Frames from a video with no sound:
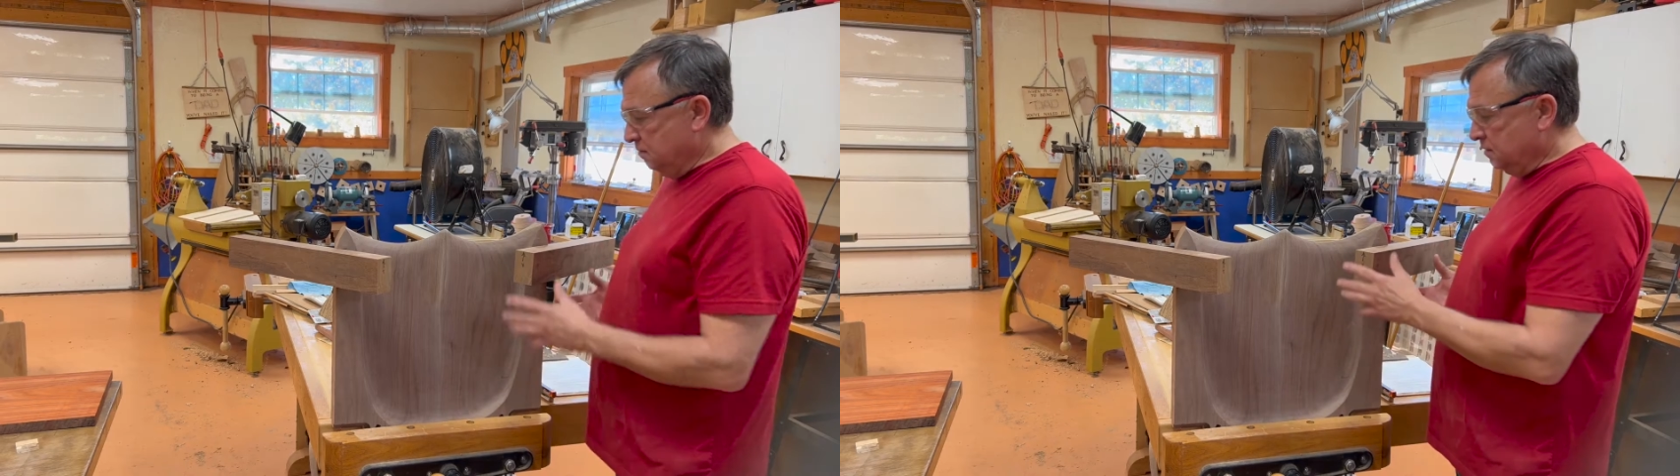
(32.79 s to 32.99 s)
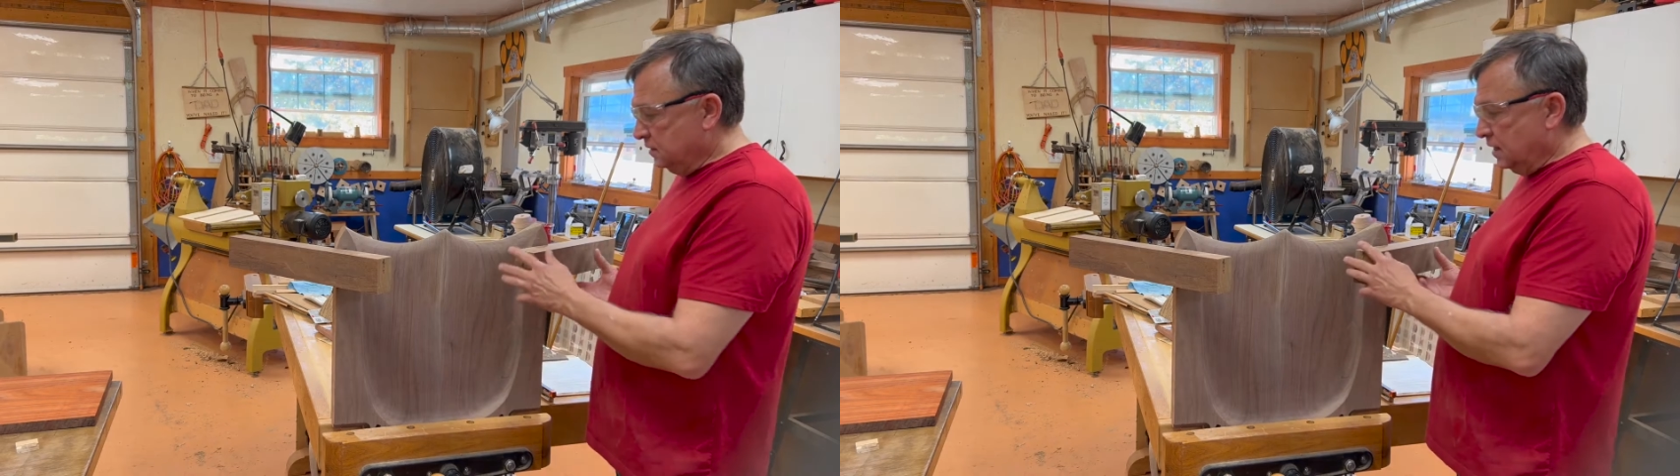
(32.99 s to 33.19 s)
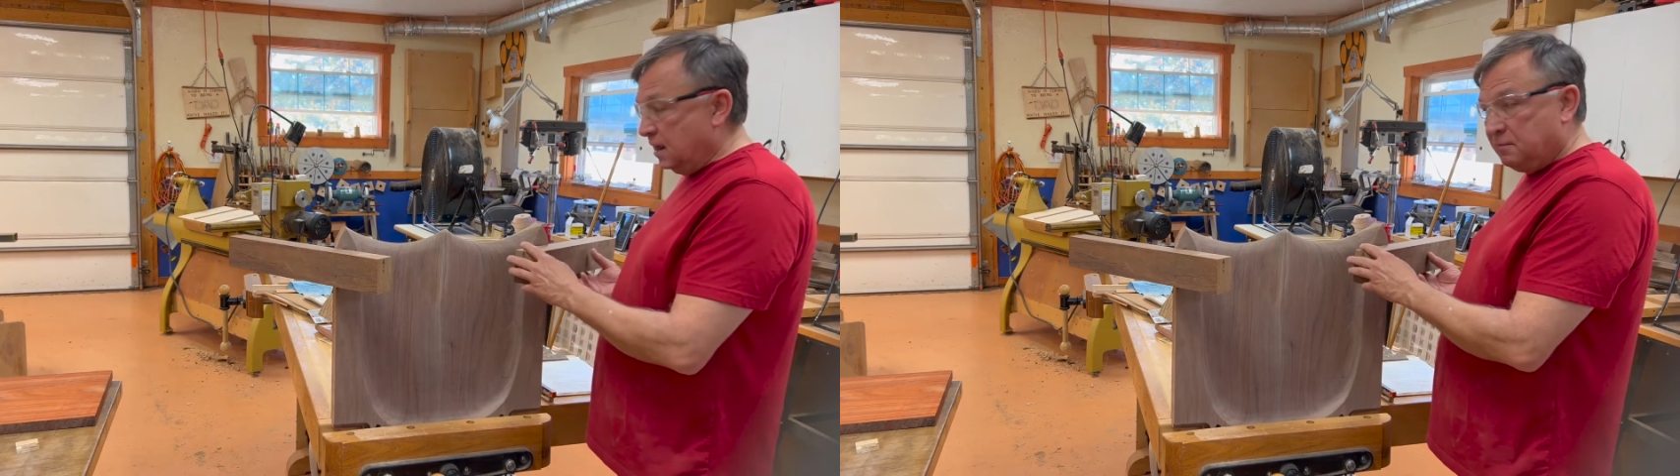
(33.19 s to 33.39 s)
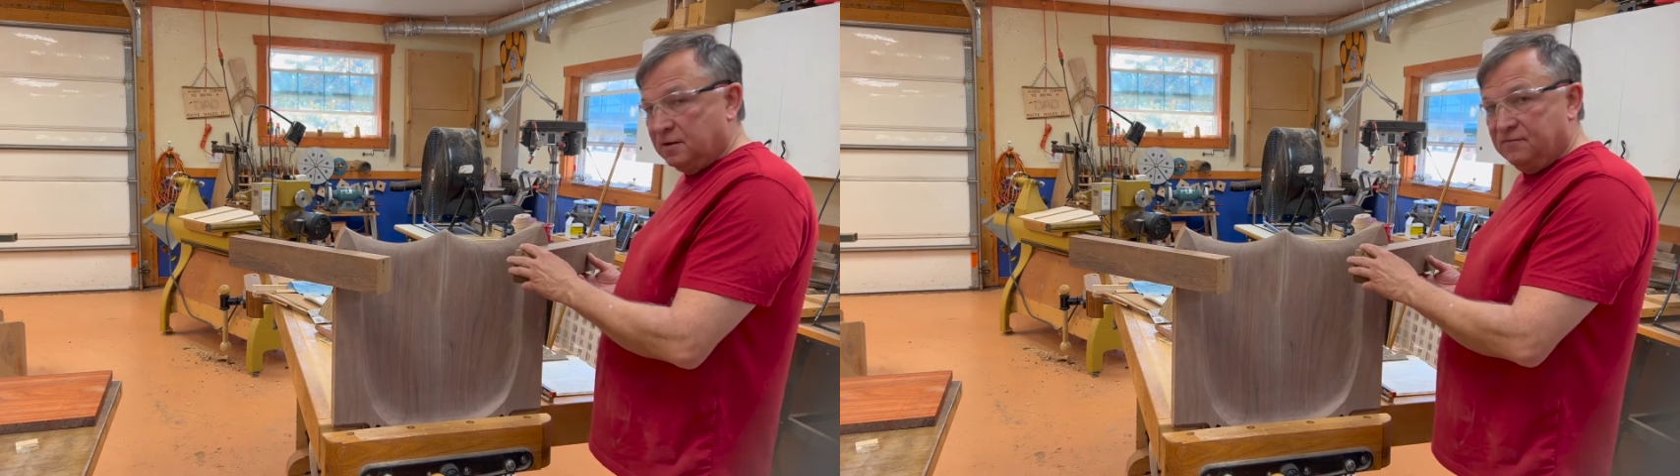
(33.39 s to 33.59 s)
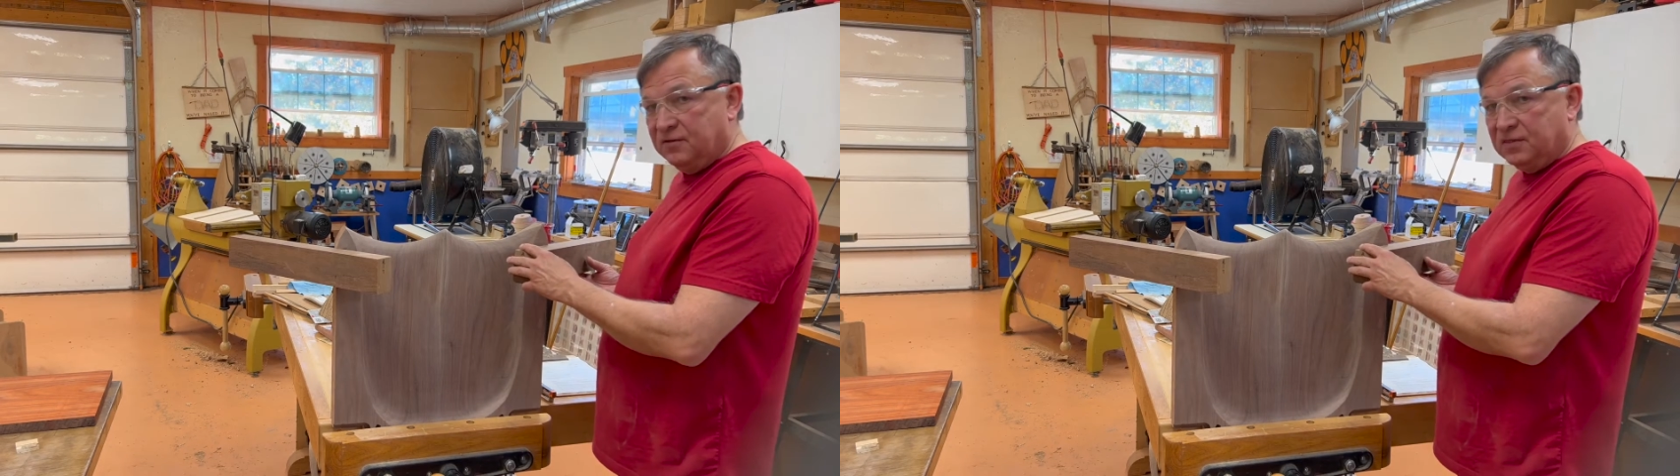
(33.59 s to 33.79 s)
But today I'm going
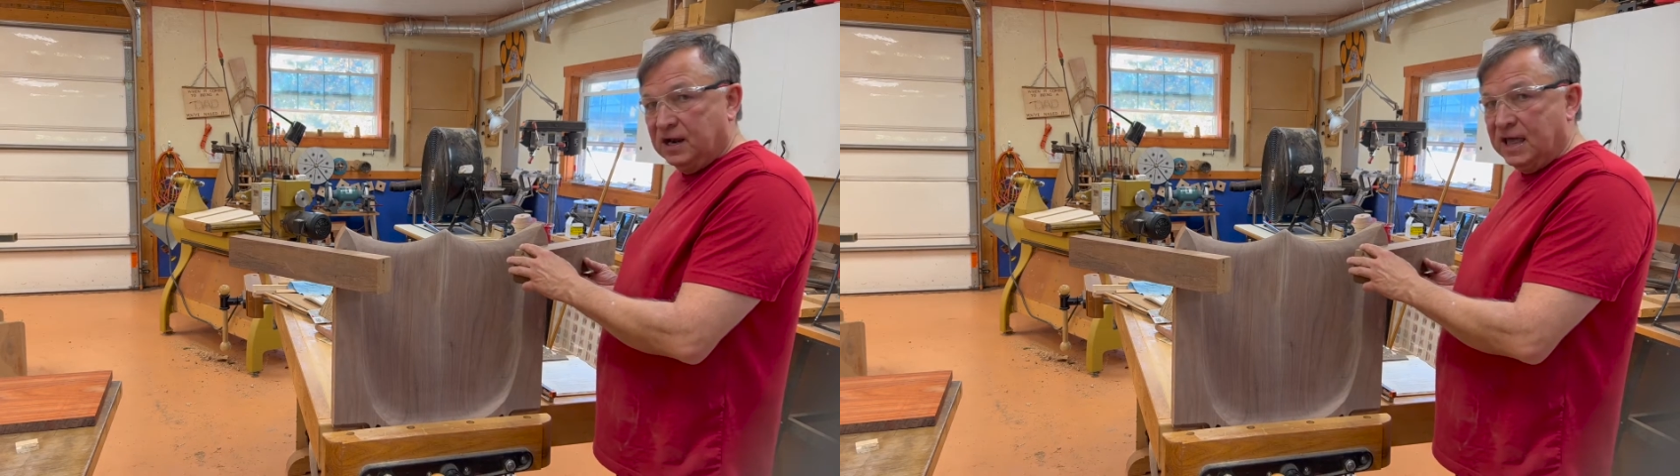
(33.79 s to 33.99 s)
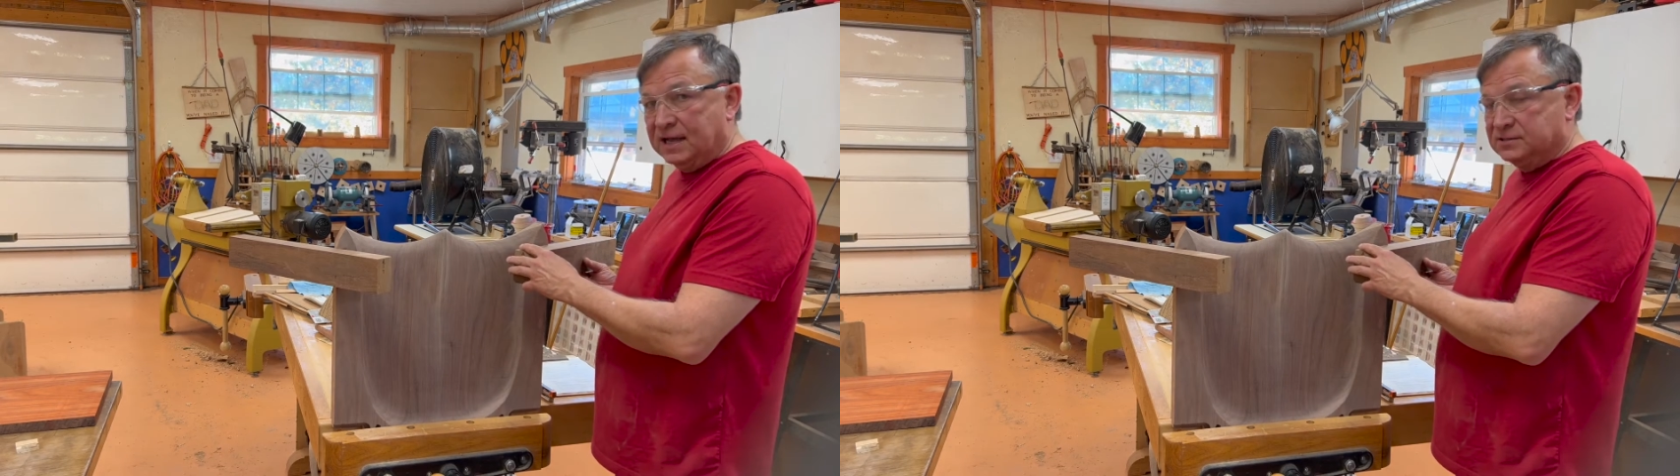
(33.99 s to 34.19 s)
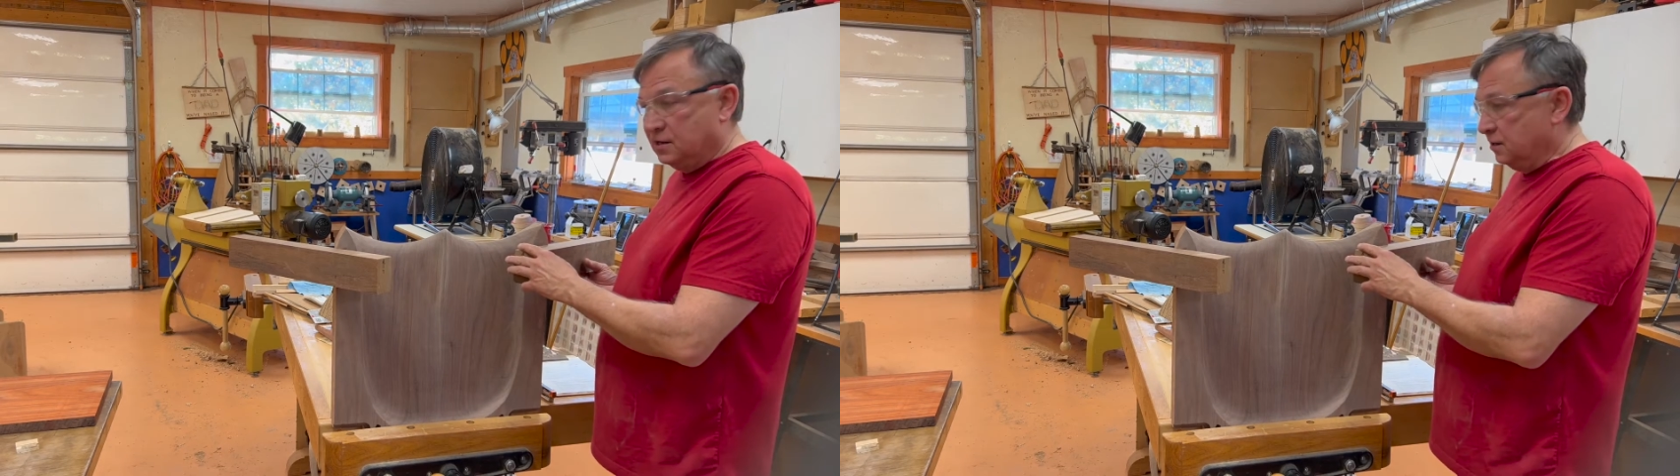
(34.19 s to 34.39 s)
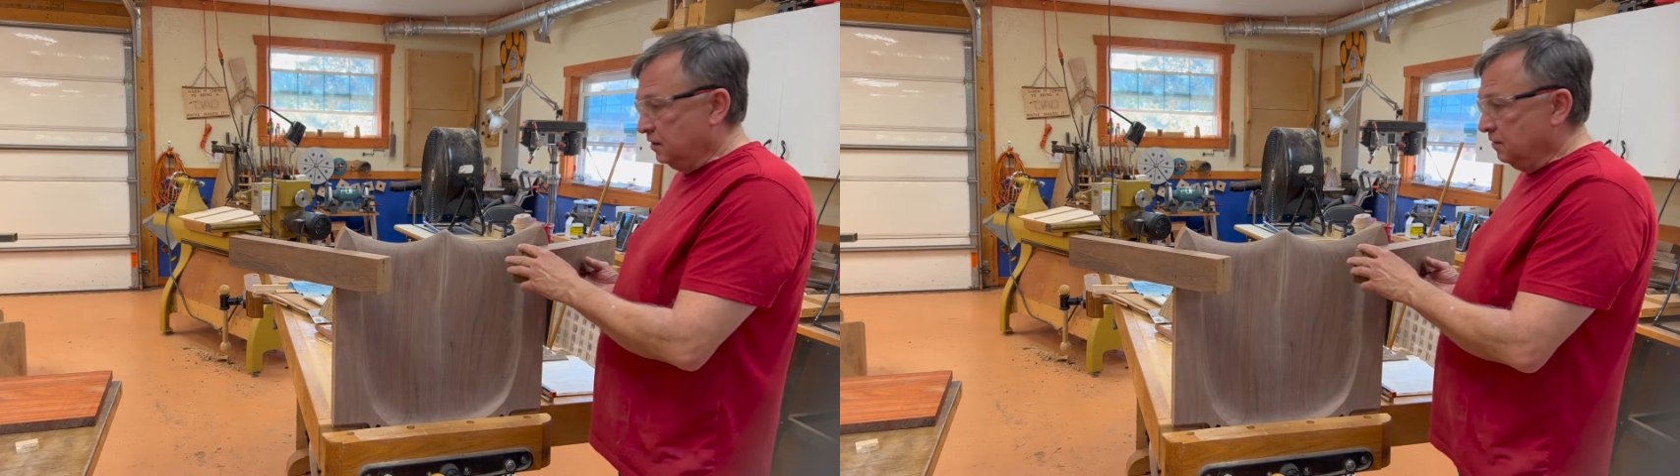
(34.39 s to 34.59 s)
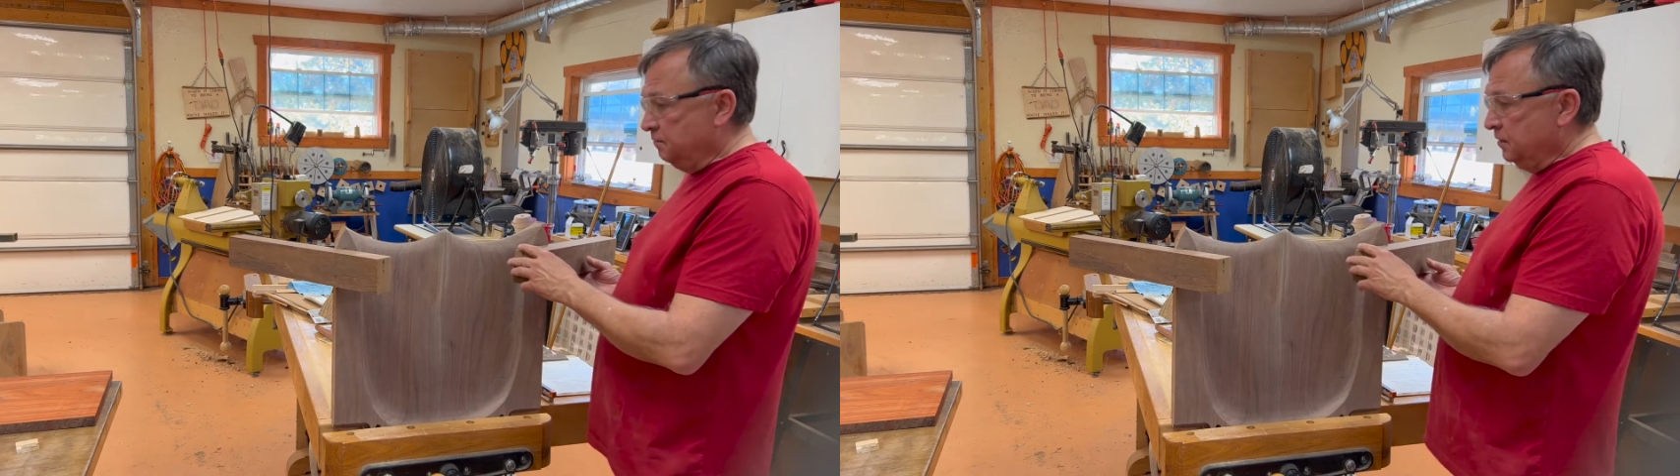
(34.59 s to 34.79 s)
to fit the legs on here.